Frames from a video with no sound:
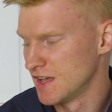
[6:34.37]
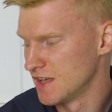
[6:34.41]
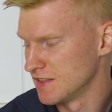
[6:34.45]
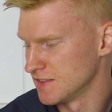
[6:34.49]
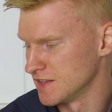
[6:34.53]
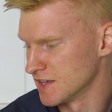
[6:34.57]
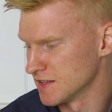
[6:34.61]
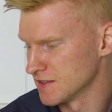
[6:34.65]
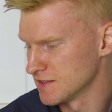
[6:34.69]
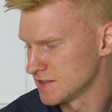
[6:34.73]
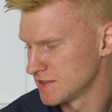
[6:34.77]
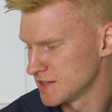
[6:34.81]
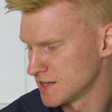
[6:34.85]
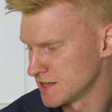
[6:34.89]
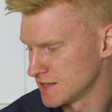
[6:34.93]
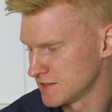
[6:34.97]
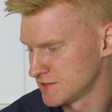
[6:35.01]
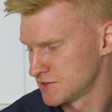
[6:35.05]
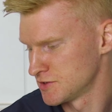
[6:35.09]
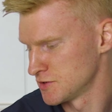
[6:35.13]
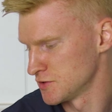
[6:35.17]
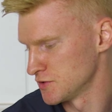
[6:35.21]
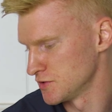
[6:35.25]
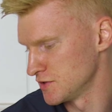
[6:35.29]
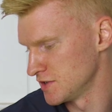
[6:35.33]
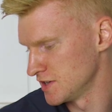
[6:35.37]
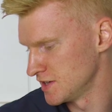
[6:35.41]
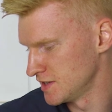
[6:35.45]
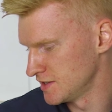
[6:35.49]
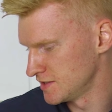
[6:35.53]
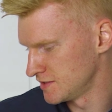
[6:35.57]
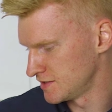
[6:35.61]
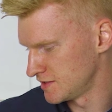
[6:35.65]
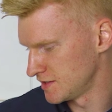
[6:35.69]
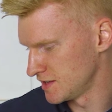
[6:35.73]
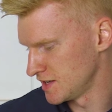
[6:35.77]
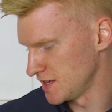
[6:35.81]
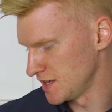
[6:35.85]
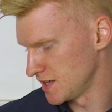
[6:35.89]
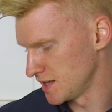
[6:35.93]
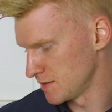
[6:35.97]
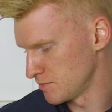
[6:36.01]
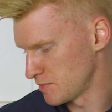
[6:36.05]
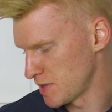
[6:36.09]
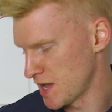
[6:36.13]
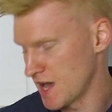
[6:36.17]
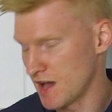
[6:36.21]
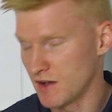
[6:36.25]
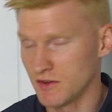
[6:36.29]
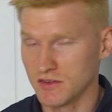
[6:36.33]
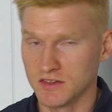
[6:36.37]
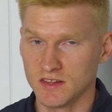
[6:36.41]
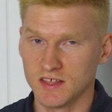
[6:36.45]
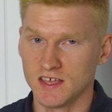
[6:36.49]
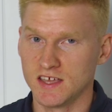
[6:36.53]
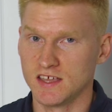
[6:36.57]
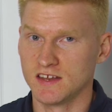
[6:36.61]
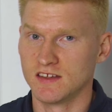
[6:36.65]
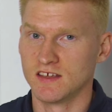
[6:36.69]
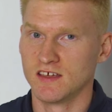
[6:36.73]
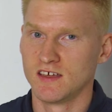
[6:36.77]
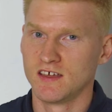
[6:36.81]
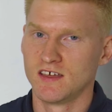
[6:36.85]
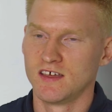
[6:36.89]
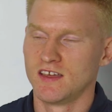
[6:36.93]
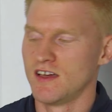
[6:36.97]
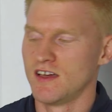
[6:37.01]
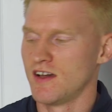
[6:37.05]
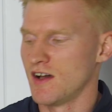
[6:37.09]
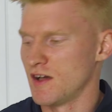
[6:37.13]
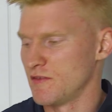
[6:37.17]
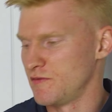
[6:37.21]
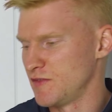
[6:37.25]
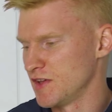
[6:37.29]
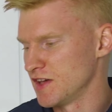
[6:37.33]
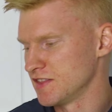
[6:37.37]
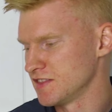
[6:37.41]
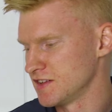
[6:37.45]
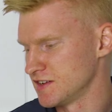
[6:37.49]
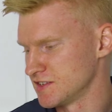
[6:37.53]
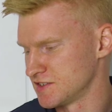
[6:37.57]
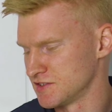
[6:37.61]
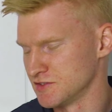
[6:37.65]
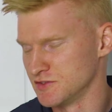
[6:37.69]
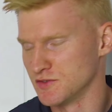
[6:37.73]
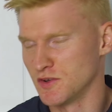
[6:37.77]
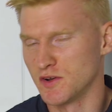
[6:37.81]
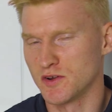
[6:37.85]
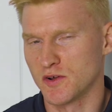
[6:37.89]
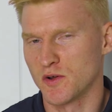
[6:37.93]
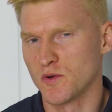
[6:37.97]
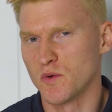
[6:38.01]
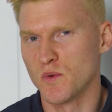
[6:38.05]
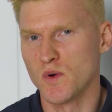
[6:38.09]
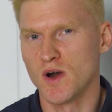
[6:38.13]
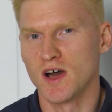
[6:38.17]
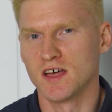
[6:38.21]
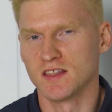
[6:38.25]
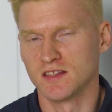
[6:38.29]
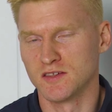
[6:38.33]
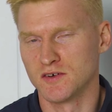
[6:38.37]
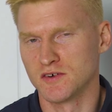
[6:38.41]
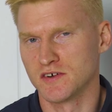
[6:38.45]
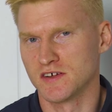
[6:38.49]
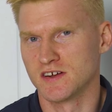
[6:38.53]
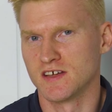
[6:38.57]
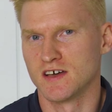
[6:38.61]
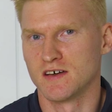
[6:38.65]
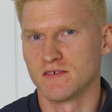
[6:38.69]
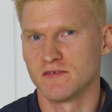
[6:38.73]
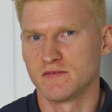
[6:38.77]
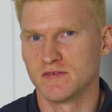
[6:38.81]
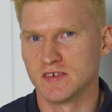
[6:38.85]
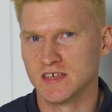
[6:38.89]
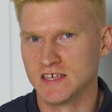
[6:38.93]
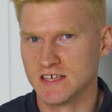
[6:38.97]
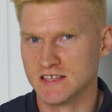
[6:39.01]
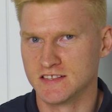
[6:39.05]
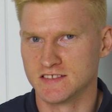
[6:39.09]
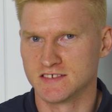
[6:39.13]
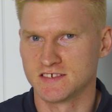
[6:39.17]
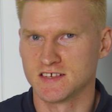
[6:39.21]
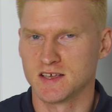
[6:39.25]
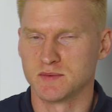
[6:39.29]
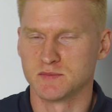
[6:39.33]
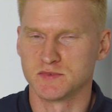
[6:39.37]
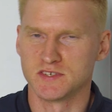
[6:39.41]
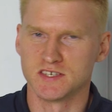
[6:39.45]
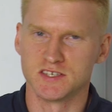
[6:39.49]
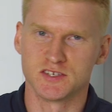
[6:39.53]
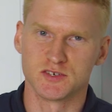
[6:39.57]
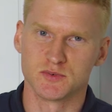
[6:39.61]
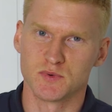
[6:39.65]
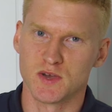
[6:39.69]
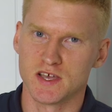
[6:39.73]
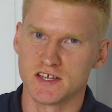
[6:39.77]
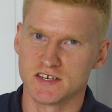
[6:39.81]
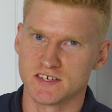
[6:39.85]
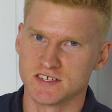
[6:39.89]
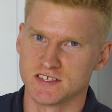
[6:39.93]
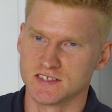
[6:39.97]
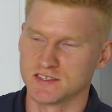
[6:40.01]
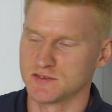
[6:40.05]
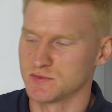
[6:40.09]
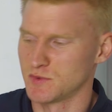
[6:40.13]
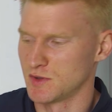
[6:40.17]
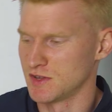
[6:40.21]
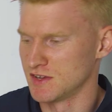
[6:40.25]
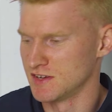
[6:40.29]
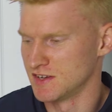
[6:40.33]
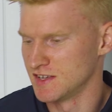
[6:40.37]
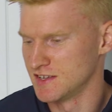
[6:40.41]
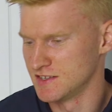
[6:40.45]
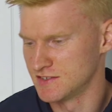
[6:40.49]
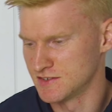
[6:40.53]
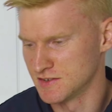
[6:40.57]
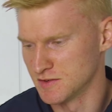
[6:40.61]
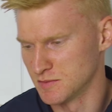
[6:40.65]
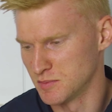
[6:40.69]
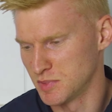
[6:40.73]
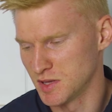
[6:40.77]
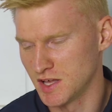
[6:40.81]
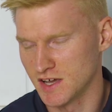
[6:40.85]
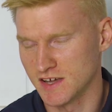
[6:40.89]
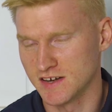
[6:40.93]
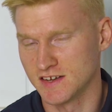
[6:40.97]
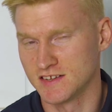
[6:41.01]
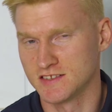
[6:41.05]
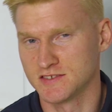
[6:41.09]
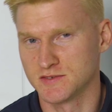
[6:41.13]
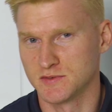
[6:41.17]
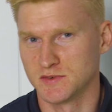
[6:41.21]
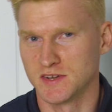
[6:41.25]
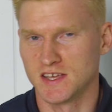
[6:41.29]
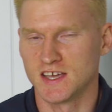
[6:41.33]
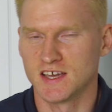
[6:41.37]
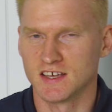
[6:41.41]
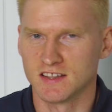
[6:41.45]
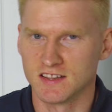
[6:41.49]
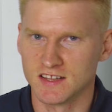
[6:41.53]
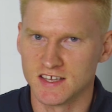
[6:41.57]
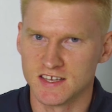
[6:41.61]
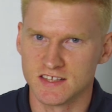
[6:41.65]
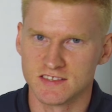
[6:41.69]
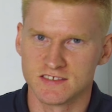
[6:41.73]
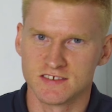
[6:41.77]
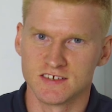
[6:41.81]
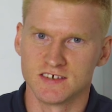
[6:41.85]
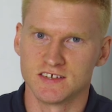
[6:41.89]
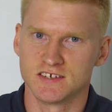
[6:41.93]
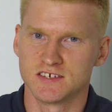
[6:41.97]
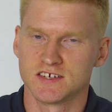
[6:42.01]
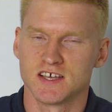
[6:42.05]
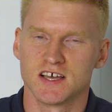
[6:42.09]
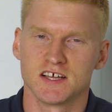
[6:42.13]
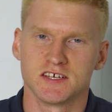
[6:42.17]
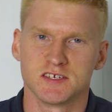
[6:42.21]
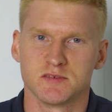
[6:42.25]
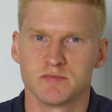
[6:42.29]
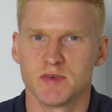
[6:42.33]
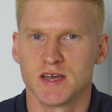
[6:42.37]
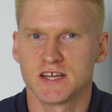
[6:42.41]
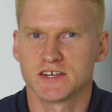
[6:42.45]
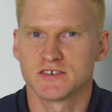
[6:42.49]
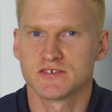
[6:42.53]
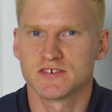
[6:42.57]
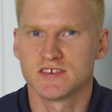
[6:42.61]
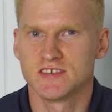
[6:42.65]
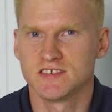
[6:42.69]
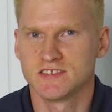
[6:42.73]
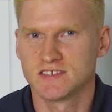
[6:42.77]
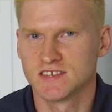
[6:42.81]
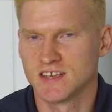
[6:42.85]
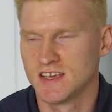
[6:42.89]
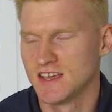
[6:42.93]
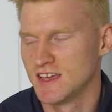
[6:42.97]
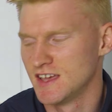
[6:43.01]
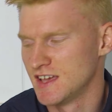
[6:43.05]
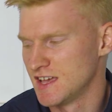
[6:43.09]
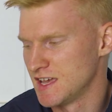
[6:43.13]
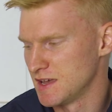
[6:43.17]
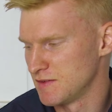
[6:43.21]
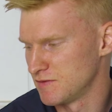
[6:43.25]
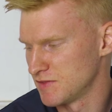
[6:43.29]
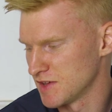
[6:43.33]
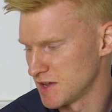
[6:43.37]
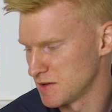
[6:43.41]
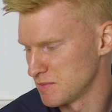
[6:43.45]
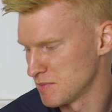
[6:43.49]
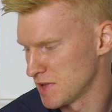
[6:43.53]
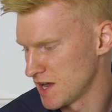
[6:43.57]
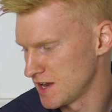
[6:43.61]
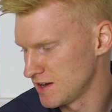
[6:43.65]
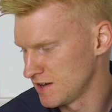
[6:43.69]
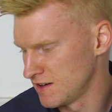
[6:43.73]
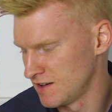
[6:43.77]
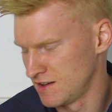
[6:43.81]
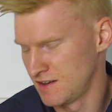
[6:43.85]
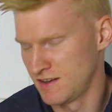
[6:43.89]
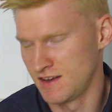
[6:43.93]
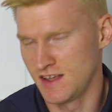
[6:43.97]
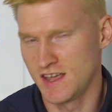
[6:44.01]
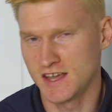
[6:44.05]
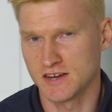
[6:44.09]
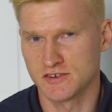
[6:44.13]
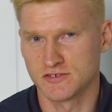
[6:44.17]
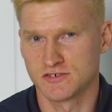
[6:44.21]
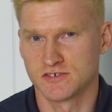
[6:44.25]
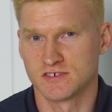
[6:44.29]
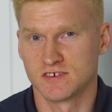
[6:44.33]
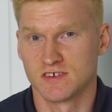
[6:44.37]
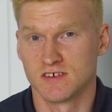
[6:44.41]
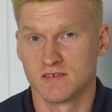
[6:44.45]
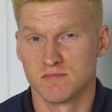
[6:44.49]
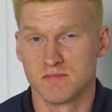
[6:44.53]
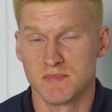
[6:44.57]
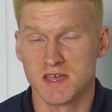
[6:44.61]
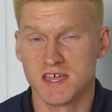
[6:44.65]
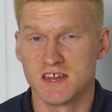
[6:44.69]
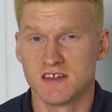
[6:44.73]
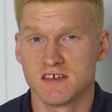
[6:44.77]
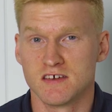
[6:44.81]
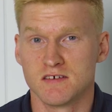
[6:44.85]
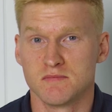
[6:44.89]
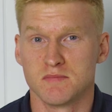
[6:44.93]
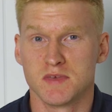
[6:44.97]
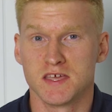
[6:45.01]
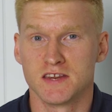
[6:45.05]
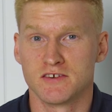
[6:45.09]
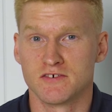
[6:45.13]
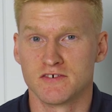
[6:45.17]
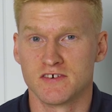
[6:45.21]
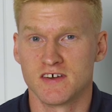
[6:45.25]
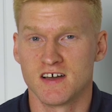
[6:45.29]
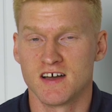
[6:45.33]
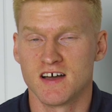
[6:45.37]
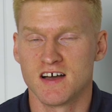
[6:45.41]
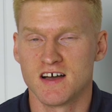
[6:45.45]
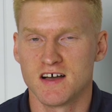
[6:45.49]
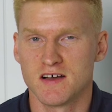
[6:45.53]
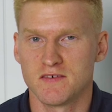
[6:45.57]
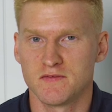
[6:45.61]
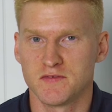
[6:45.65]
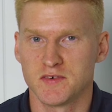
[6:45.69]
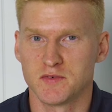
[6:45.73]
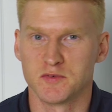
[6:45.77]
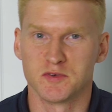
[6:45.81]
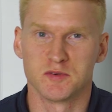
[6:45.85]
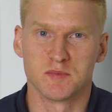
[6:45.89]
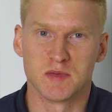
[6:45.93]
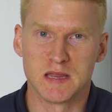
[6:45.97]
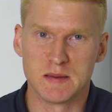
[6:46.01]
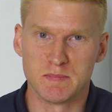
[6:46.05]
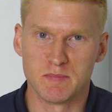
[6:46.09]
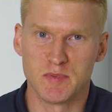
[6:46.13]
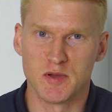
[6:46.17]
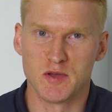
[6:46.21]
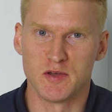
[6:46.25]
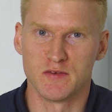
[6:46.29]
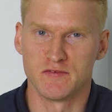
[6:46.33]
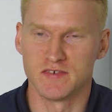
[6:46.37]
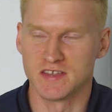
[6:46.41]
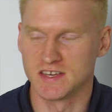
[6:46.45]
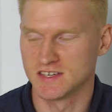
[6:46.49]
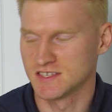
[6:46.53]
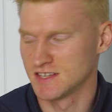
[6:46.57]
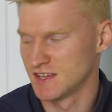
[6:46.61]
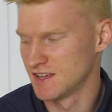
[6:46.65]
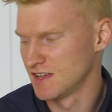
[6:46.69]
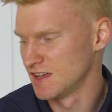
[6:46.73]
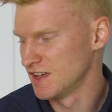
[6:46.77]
The other thing too is the power lead. I found that it's not quite long enough in some situations where you need to plug it into an outlet to charge your batteries. If they'd made it an extra meter and a half, it would have been perfect.